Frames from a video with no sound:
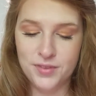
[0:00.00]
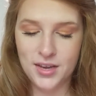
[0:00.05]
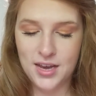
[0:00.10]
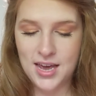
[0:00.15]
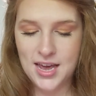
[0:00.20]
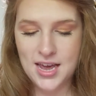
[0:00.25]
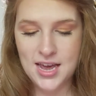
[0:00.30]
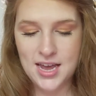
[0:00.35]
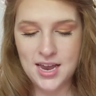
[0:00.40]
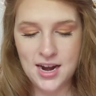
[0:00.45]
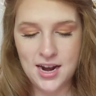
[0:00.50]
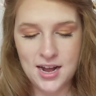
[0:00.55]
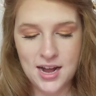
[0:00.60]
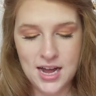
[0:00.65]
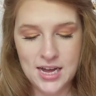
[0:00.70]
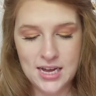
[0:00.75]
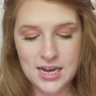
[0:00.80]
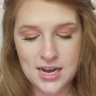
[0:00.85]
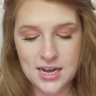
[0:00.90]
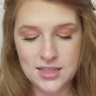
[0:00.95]
and
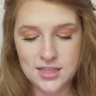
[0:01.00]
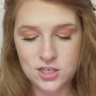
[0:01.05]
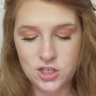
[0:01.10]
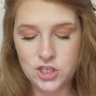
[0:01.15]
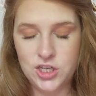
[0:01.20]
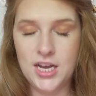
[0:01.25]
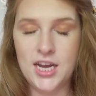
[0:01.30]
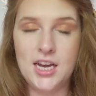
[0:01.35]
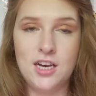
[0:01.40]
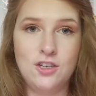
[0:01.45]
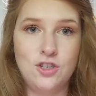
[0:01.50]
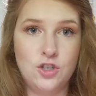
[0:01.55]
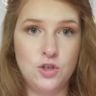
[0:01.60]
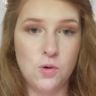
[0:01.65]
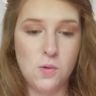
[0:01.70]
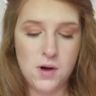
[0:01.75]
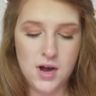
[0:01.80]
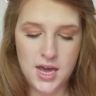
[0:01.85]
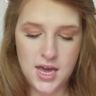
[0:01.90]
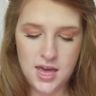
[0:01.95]
I got the shade
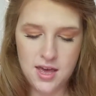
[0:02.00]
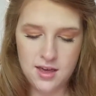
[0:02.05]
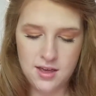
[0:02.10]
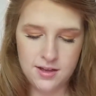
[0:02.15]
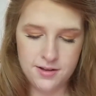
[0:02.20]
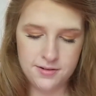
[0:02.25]
Joy.